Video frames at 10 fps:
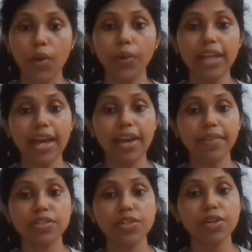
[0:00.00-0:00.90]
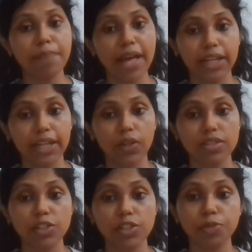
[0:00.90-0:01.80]
All arrears or
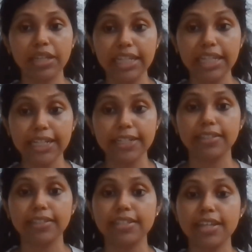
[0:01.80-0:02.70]
backlogs need to be cleared at the